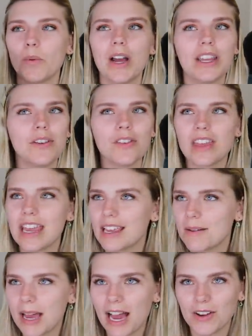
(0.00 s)
what you think
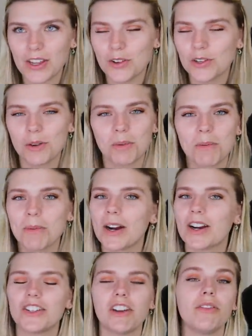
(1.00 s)
about YouTuber
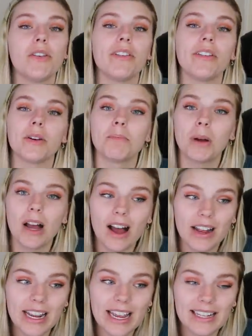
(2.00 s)
merch, if you've ever
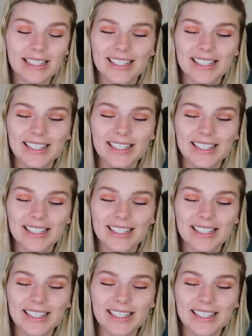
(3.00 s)
bought it.